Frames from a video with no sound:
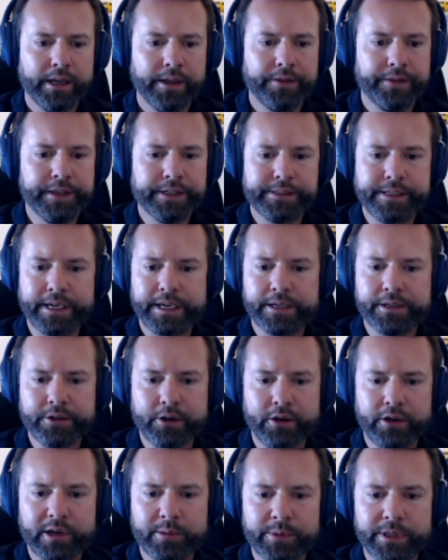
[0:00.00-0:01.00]
The second
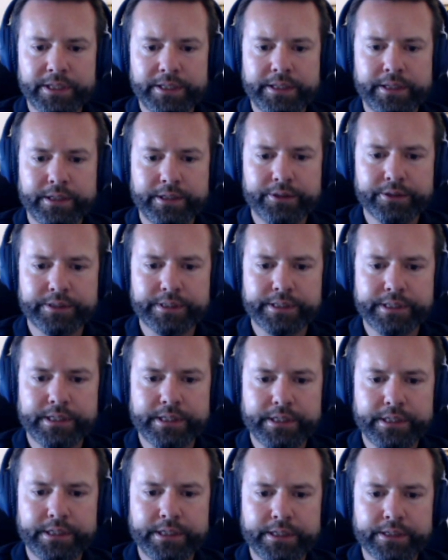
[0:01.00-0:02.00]
argument here you'll see
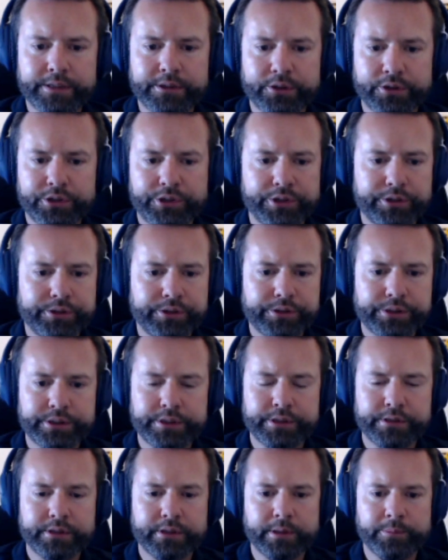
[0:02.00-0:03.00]
is not used,
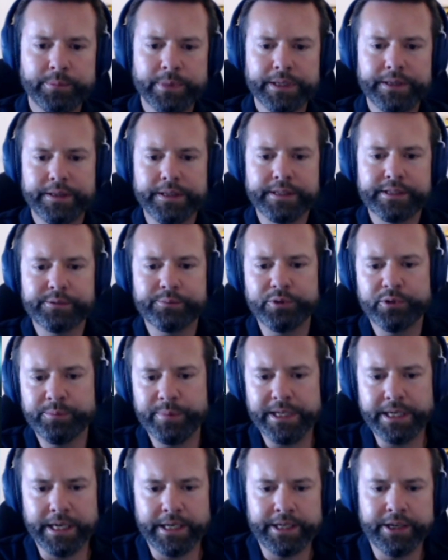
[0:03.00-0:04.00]
but this would
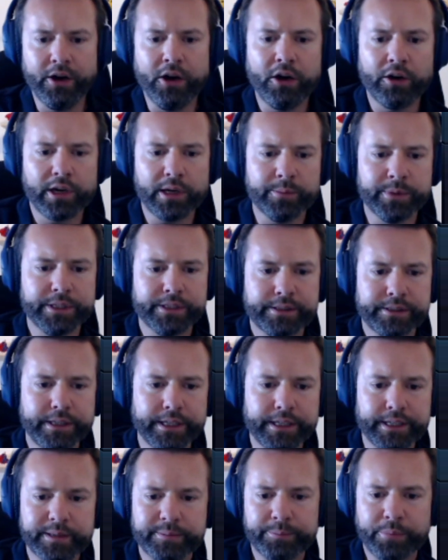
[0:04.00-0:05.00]
be any arguments that
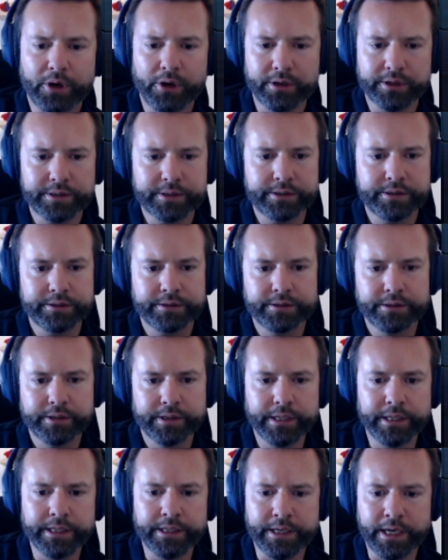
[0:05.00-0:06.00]
is passed
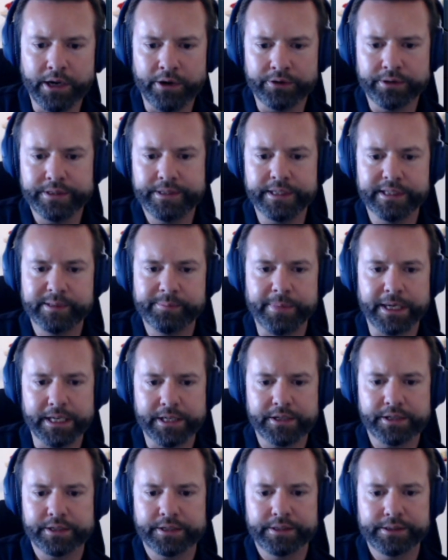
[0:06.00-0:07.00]
in our
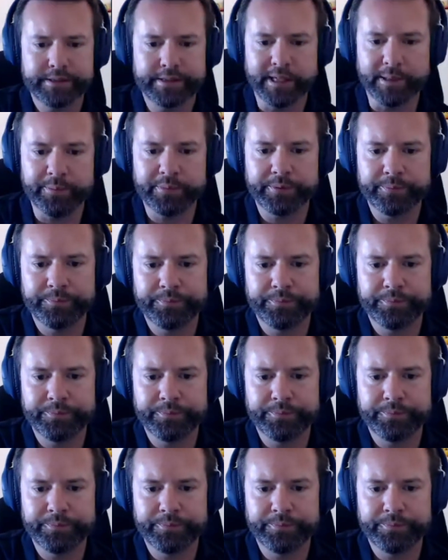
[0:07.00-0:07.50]
dispatch step